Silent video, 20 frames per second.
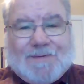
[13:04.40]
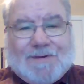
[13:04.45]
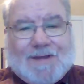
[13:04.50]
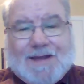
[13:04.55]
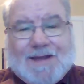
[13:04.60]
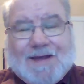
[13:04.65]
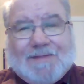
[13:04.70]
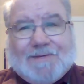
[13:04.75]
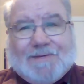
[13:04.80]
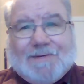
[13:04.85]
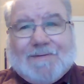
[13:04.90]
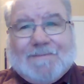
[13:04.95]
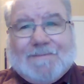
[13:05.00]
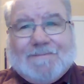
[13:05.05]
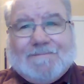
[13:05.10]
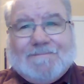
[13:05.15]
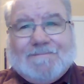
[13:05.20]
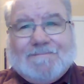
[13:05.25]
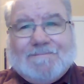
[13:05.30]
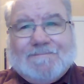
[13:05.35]
either.
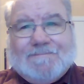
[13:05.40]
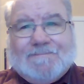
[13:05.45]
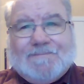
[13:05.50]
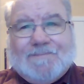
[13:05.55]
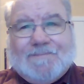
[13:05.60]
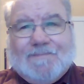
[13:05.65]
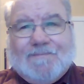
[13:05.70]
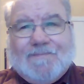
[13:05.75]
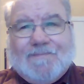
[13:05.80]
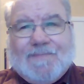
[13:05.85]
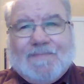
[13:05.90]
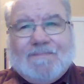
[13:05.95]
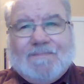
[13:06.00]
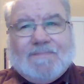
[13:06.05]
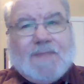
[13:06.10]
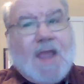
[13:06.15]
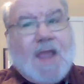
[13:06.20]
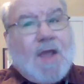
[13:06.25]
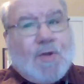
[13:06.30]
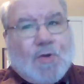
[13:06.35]

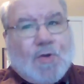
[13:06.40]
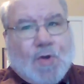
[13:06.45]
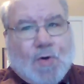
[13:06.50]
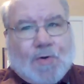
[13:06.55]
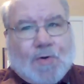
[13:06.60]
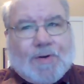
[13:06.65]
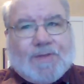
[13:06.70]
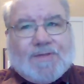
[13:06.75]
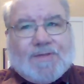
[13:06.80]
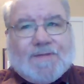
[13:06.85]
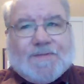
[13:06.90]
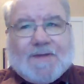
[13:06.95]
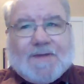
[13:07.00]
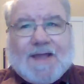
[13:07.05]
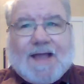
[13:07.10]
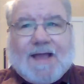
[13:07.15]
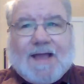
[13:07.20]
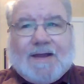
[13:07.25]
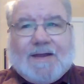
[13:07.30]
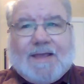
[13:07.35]
Nor is it the
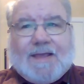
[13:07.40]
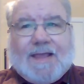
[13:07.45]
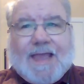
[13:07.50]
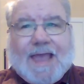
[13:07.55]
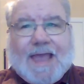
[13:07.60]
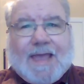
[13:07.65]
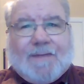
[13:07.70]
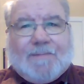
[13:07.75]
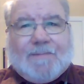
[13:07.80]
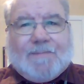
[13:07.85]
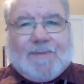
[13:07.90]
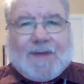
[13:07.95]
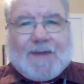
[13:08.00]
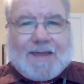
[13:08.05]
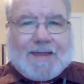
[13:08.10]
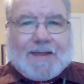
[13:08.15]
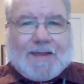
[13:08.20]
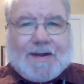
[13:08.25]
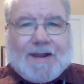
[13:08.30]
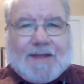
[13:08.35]
kind of game
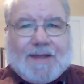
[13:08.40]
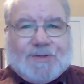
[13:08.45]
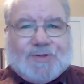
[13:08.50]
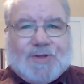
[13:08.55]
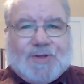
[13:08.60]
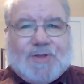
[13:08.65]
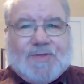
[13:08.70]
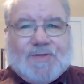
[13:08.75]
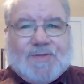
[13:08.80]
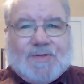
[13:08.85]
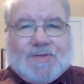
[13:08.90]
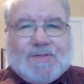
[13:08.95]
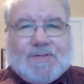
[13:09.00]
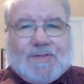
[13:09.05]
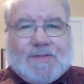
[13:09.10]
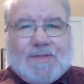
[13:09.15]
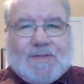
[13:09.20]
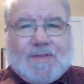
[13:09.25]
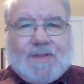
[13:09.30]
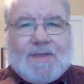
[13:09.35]
plan that
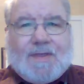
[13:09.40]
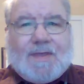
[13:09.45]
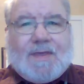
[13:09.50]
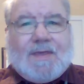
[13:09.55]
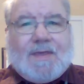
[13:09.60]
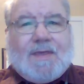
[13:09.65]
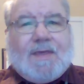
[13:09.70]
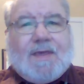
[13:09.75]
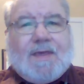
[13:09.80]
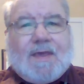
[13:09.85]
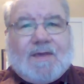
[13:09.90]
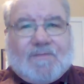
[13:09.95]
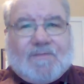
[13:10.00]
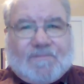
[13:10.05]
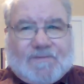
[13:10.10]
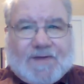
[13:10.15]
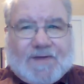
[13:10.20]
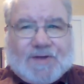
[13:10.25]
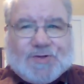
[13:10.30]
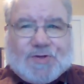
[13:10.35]
Jesus
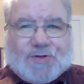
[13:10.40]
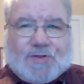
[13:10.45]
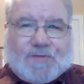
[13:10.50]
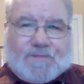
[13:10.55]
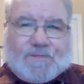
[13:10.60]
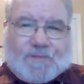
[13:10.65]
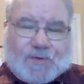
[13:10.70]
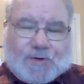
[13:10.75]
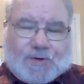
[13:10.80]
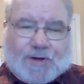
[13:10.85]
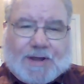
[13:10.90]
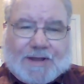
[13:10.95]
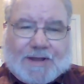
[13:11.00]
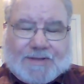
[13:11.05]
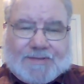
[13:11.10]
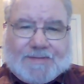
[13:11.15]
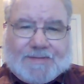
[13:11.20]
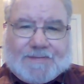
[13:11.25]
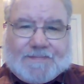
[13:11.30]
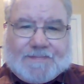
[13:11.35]
envisions for
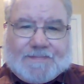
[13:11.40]
us.